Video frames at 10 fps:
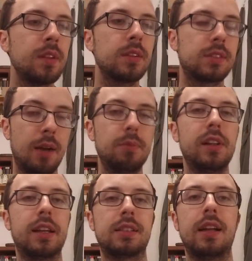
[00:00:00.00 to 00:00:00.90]
So I'm
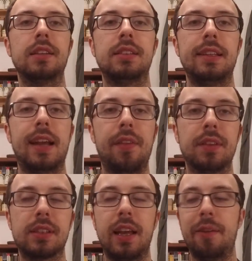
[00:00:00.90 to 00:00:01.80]
really excited to see how
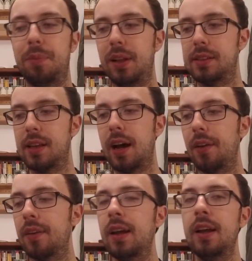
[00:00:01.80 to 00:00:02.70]
this game plays
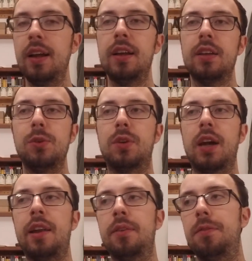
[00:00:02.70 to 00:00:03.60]
out. You
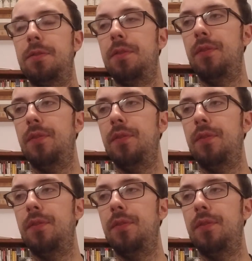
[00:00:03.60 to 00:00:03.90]
kind of